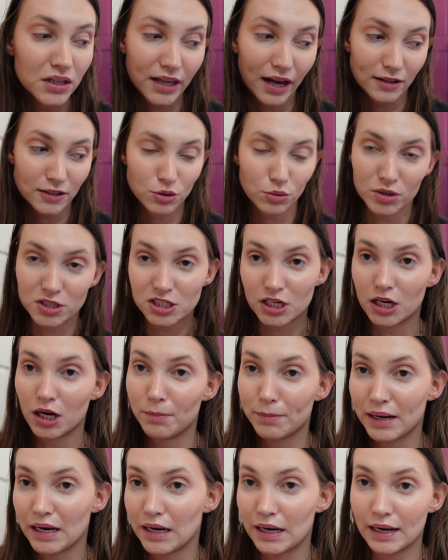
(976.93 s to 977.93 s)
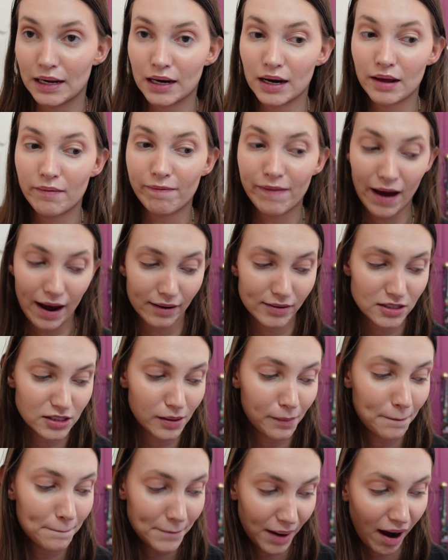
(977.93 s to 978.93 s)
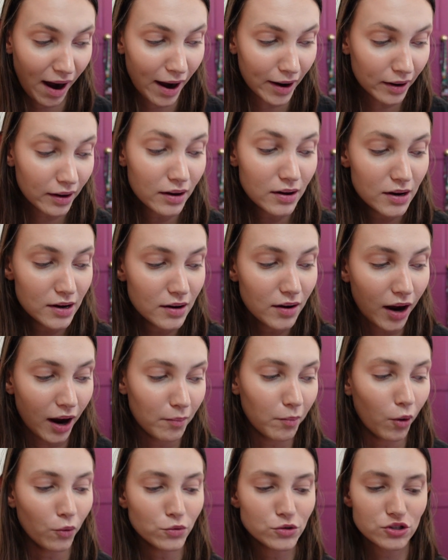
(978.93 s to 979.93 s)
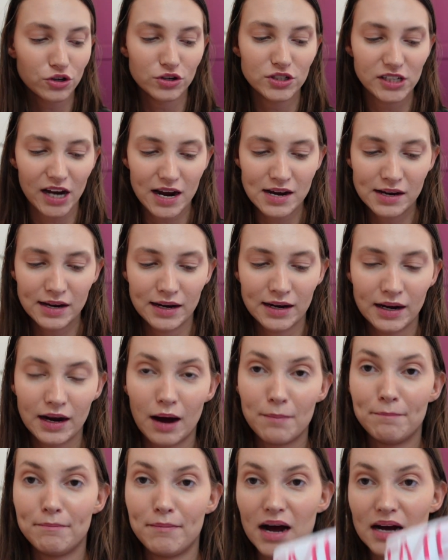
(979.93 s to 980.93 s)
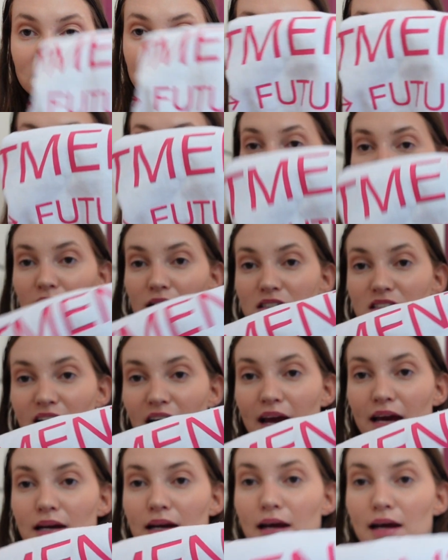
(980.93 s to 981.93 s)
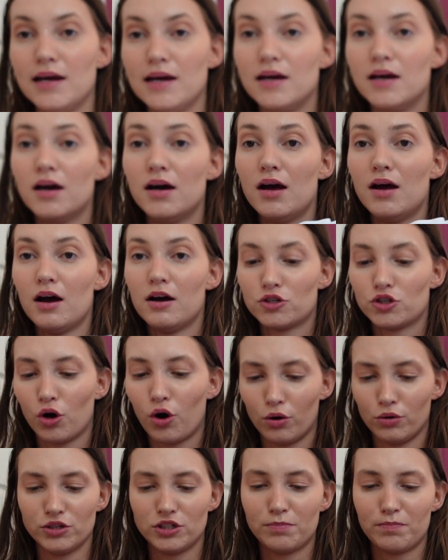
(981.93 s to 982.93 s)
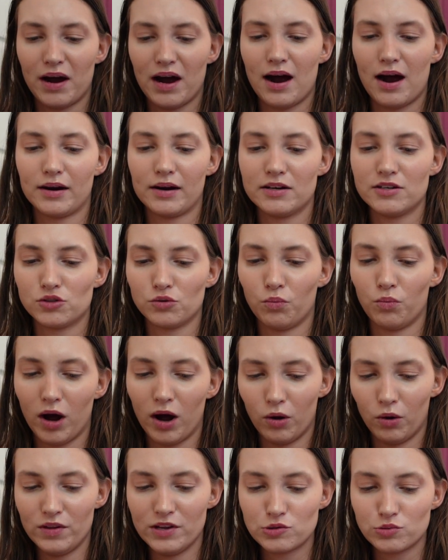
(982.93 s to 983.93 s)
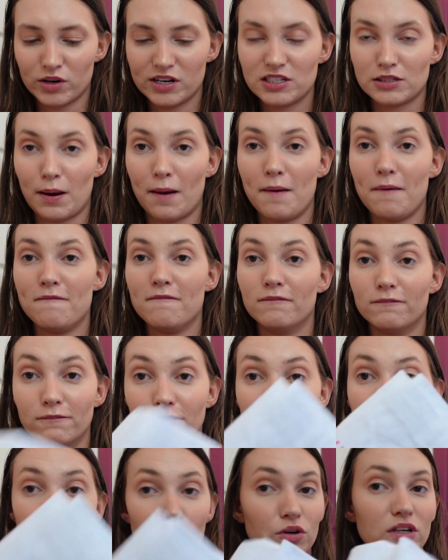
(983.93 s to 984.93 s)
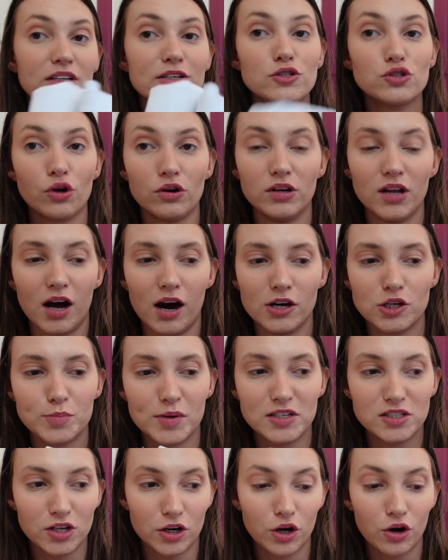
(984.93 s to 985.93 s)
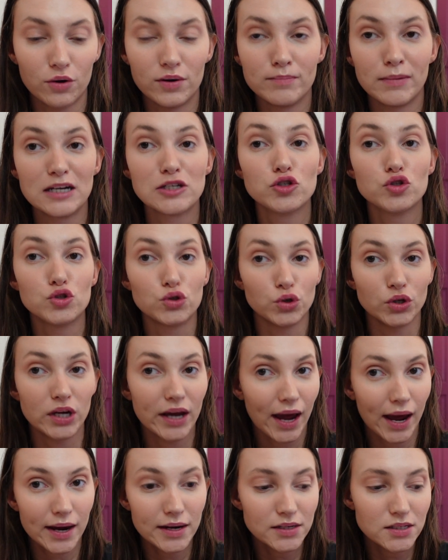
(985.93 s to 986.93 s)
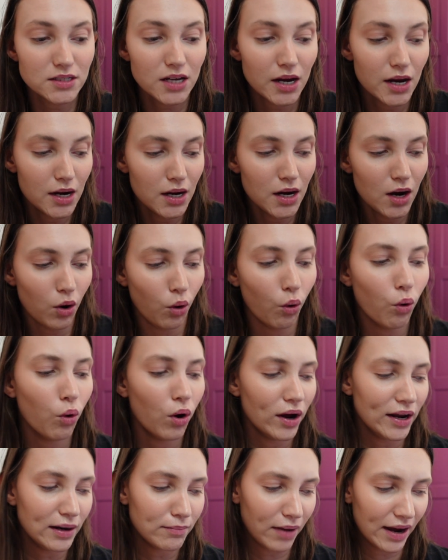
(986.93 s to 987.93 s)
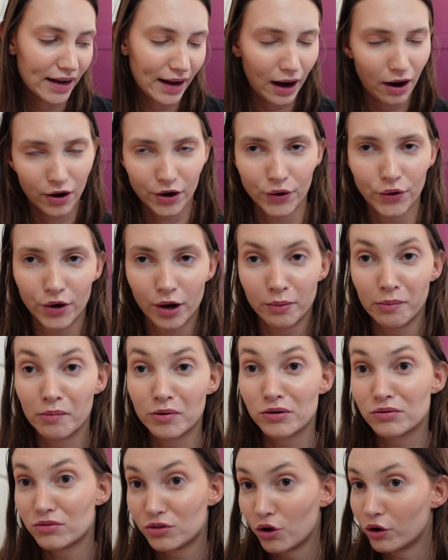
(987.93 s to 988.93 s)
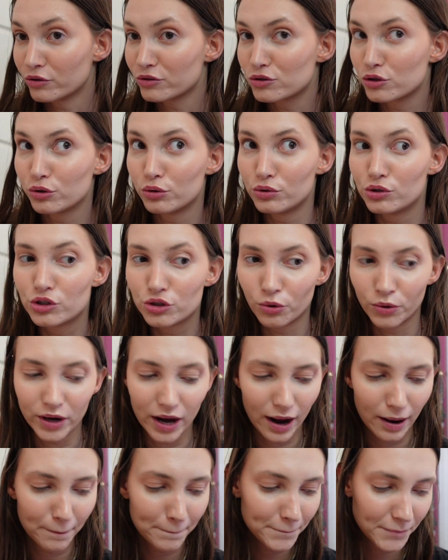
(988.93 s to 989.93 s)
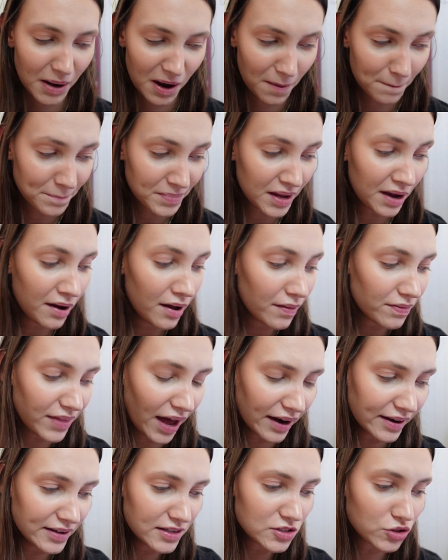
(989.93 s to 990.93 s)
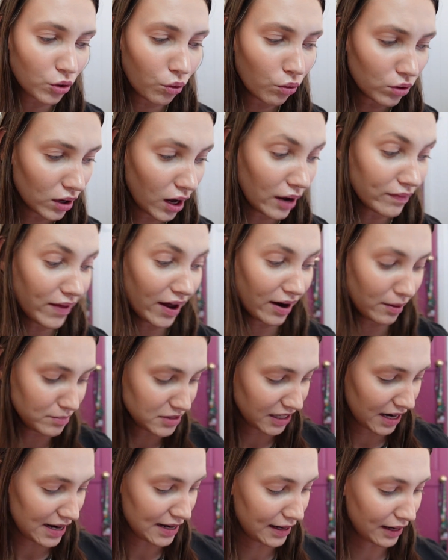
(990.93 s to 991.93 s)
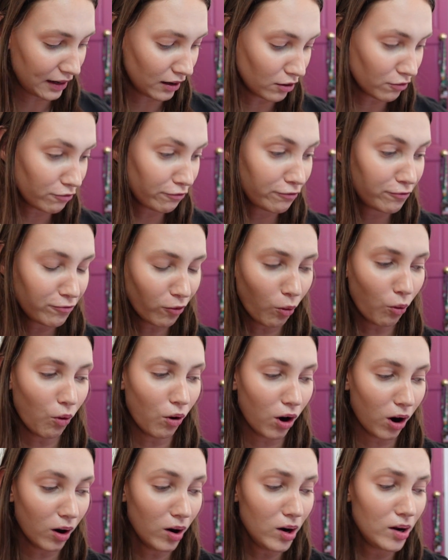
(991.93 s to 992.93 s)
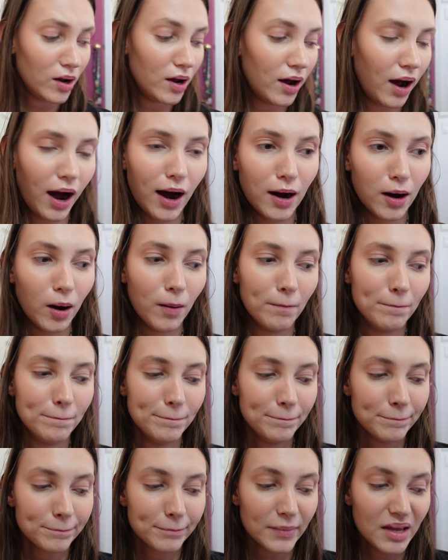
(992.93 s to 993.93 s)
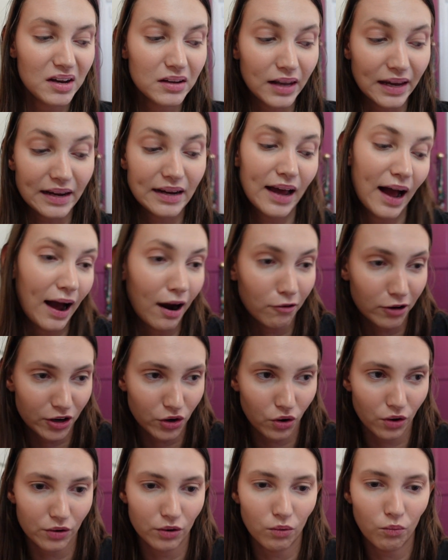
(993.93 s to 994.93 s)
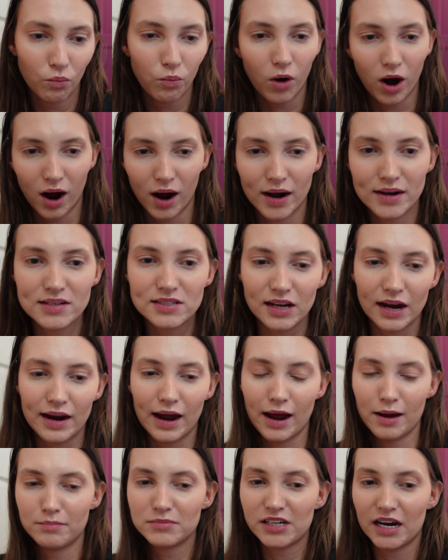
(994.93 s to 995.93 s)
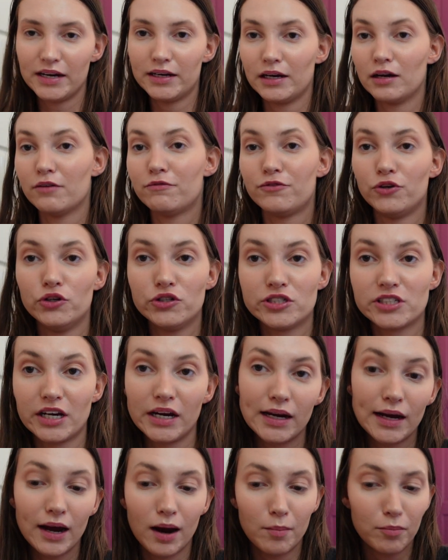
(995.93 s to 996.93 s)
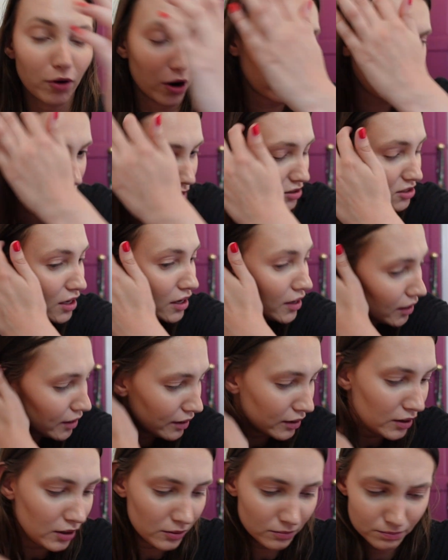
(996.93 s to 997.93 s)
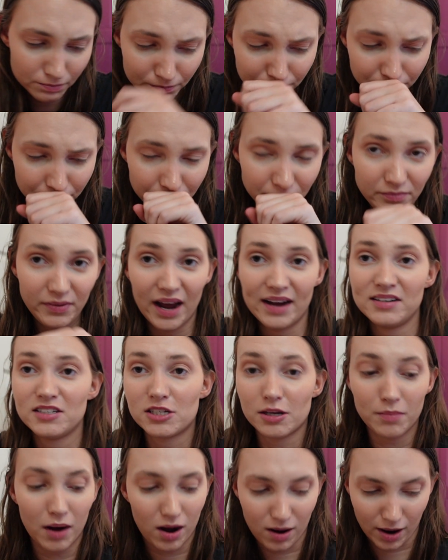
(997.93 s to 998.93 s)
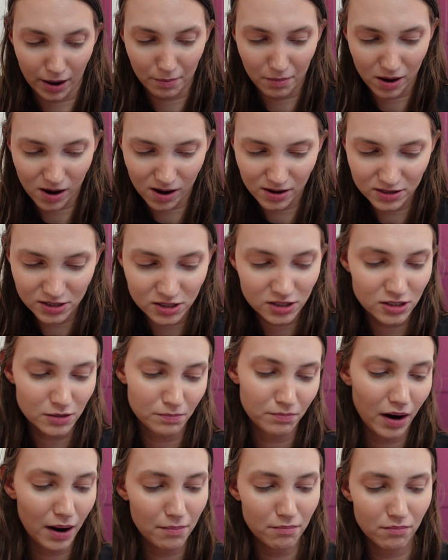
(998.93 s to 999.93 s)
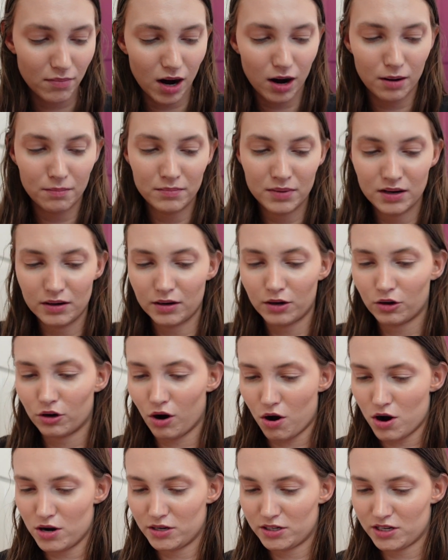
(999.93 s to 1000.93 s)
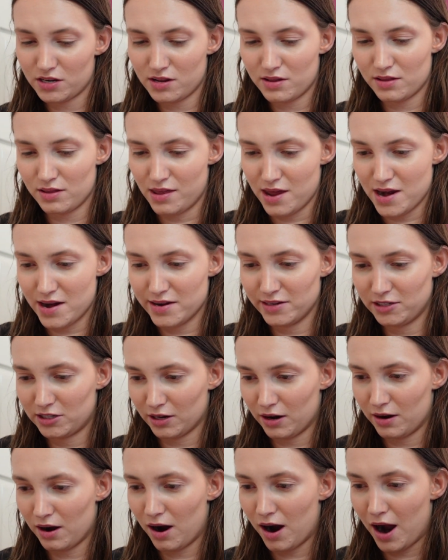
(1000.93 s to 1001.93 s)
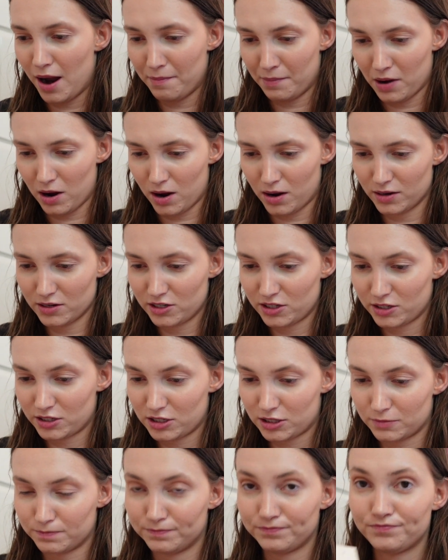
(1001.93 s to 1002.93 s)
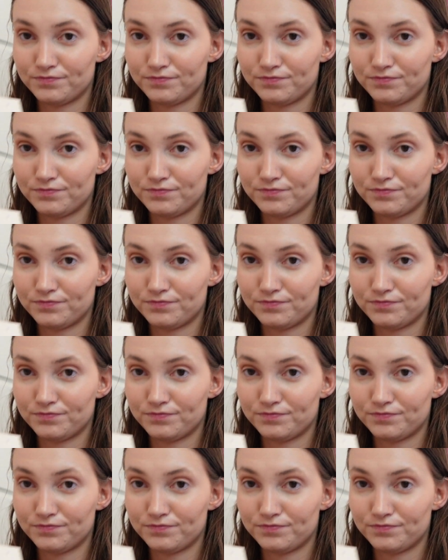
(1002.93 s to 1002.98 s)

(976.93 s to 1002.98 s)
That's what's going to be in that bag. I'm also taking a massive LSKD tote bag as well. This one is literally so large, but it's going to go in my suitcase or in my carry-on. I'm not too sure yet, but that is all that I'm taking for like carry-on wise. I am taking a few skincare products and some eye masks. My mum got these eye masks.